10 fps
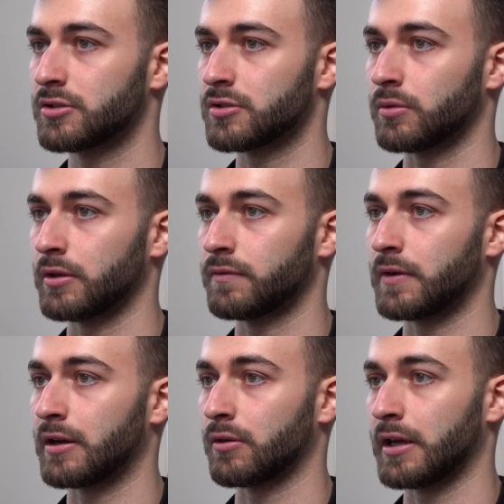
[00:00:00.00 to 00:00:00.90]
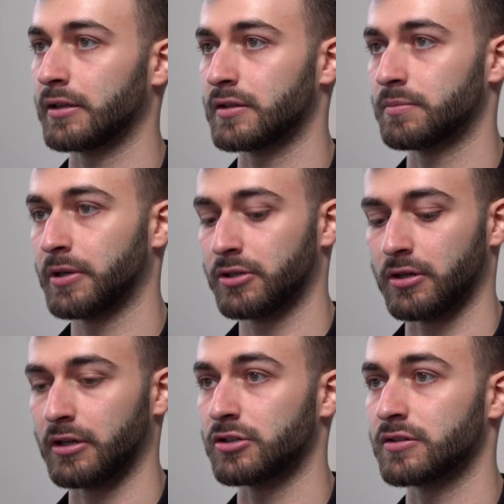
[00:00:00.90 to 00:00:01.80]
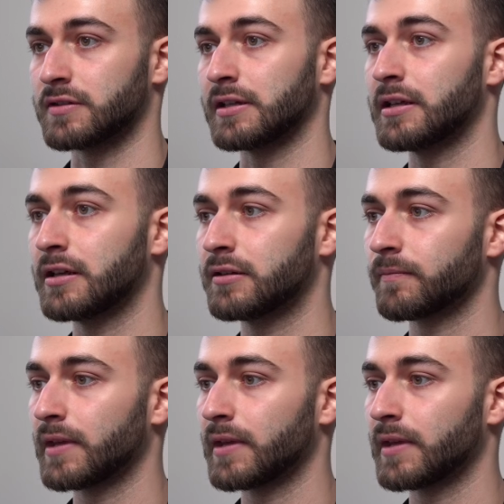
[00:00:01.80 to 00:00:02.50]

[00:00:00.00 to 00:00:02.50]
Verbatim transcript: So if I don't like this picture, I can just delete it.